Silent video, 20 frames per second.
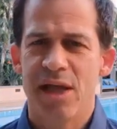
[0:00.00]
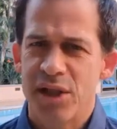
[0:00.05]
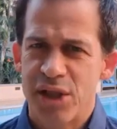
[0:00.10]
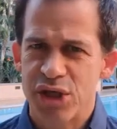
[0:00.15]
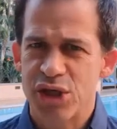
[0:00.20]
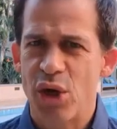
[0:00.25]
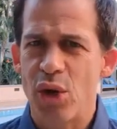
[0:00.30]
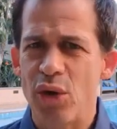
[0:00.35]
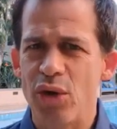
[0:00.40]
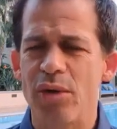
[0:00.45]

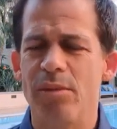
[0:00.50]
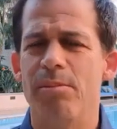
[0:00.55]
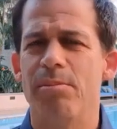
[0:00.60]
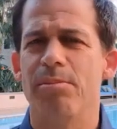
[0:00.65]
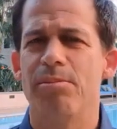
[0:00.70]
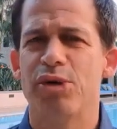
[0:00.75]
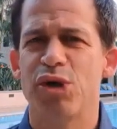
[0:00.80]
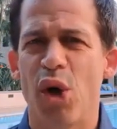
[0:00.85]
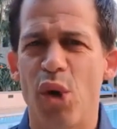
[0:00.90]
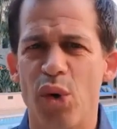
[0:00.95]
The
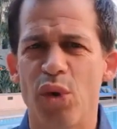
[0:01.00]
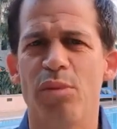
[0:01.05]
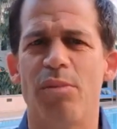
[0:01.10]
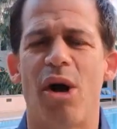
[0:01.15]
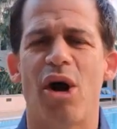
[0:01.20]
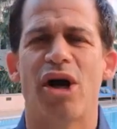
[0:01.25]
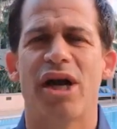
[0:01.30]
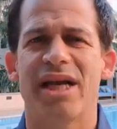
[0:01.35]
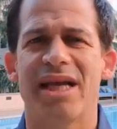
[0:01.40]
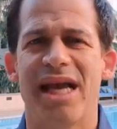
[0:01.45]
total
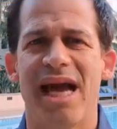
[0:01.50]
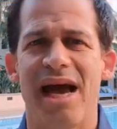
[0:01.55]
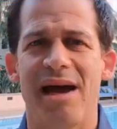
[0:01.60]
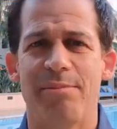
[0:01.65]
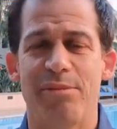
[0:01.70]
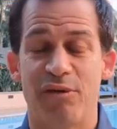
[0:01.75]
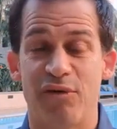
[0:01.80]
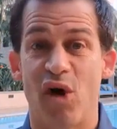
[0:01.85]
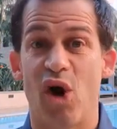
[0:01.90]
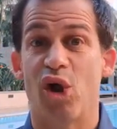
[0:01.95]
market
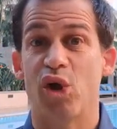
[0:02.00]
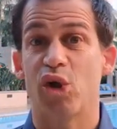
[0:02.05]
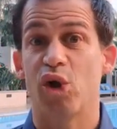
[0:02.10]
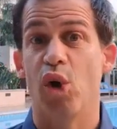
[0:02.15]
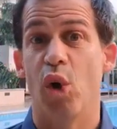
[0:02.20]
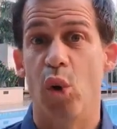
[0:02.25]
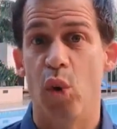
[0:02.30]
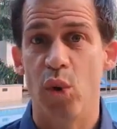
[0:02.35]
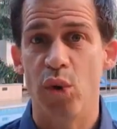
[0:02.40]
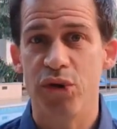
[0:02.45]
cap of all
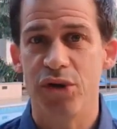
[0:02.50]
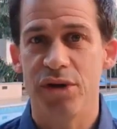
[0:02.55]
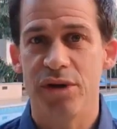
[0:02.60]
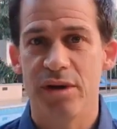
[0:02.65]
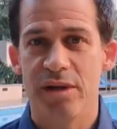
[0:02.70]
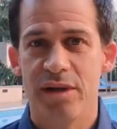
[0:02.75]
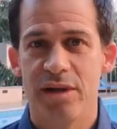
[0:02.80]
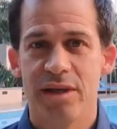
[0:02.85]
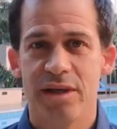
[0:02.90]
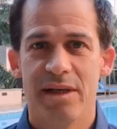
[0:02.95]
gold
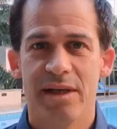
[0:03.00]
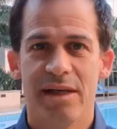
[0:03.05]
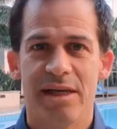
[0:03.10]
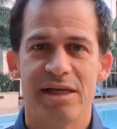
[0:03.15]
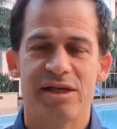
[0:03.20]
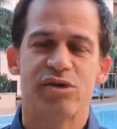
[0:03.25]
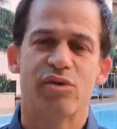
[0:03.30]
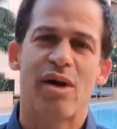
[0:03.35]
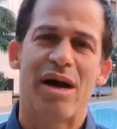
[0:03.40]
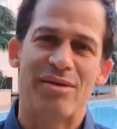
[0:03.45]

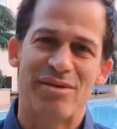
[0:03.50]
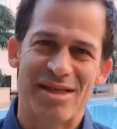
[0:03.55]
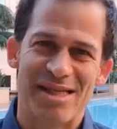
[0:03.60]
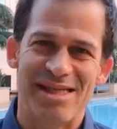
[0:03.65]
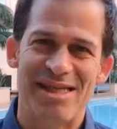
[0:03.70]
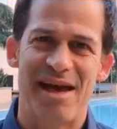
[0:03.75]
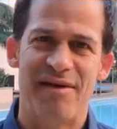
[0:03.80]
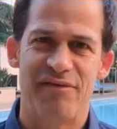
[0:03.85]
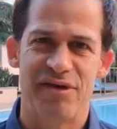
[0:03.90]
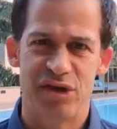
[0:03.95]
is around
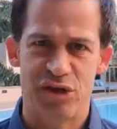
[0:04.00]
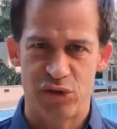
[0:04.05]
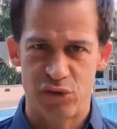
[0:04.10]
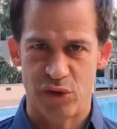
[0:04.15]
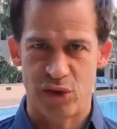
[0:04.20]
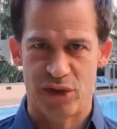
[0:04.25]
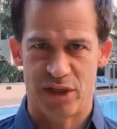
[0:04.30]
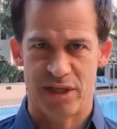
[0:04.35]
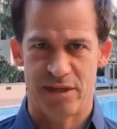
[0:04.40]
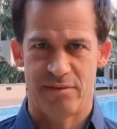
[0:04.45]
7
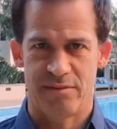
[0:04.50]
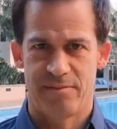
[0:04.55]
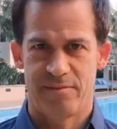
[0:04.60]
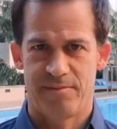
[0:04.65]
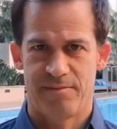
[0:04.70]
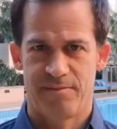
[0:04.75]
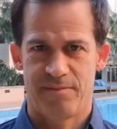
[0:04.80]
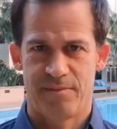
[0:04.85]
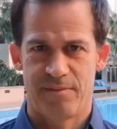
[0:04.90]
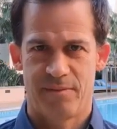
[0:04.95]
trillion,
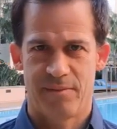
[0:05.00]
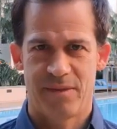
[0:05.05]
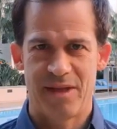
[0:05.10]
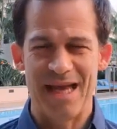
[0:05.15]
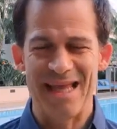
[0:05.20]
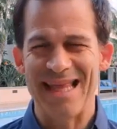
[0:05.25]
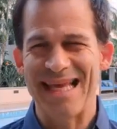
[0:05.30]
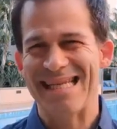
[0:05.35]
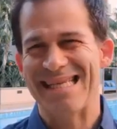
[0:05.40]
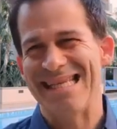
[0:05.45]

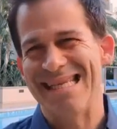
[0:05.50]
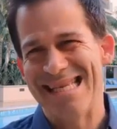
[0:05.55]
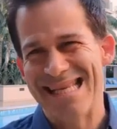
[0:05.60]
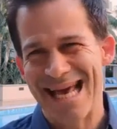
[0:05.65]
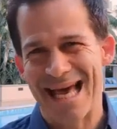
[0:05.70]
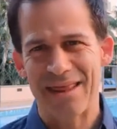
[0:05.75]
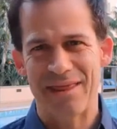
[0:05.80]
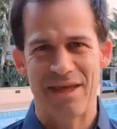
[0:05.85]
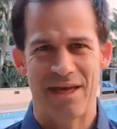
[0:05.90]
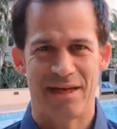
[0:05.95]
and that's
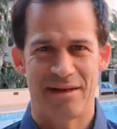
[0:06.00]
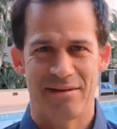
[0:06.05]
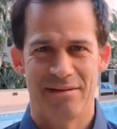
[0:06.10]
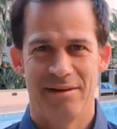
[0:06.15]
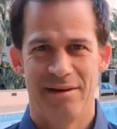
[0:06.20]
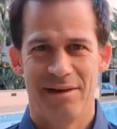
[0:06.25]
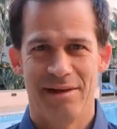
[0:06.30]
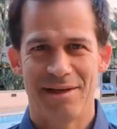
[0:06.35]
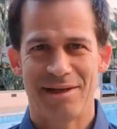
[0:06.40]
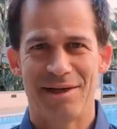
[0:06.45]

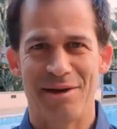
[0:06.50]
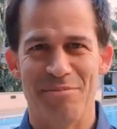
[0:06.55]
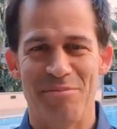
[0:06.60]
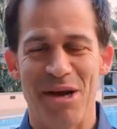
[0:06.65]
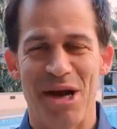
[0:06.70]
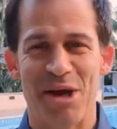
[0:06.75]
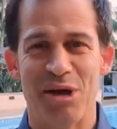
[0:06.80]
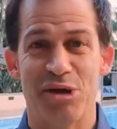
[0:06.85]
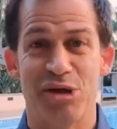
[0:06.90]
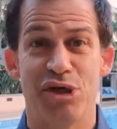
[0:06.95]
nothing
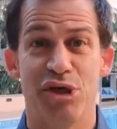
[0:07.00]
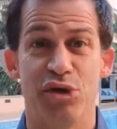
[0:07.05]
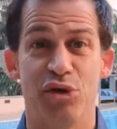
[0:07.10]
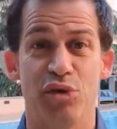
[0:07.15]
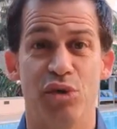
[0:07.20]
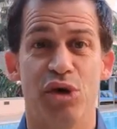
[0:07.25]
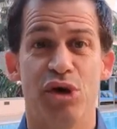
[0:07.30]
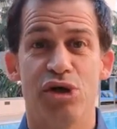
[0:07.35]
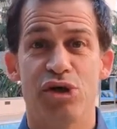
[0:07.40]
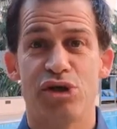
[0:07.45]
compared
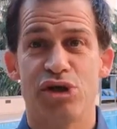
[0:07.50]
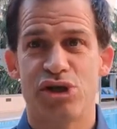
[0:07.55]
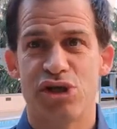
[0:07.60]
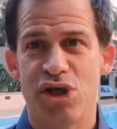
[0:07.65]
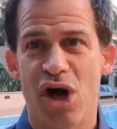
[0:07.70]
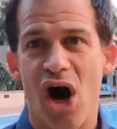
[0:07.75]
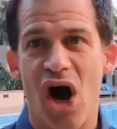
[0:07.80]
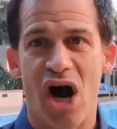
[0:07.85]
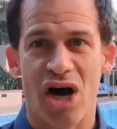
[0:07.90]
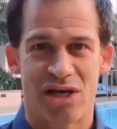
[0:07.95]
to
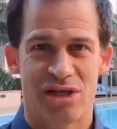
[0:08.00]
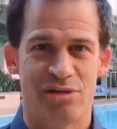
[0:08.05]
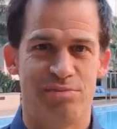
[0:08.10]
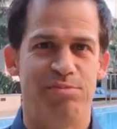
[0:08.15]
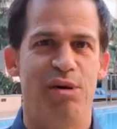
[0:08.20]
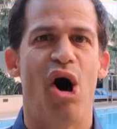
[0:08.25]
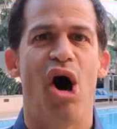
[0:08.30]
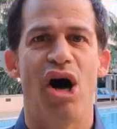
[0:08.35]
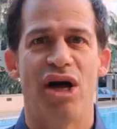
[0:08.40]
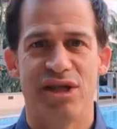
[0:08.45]
stocks,
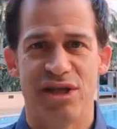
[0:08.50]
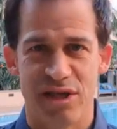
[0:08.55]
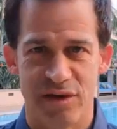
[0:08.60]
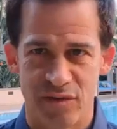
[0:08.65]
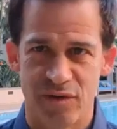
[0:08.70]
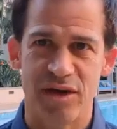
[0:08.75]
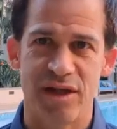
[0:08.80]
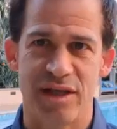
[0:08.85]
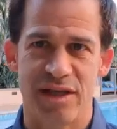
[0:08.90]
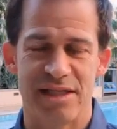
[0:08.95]
bonds,
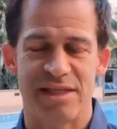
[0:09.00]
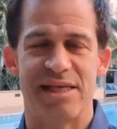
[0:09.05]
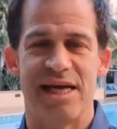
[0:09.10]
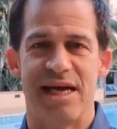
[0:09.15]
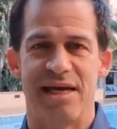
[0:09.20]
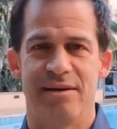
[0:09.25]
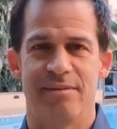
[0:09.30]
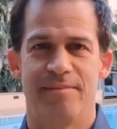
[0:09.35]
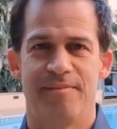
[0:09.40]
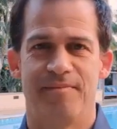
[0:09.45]
and real
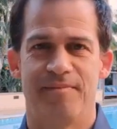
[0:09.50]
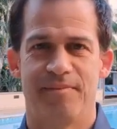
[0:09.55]
estate.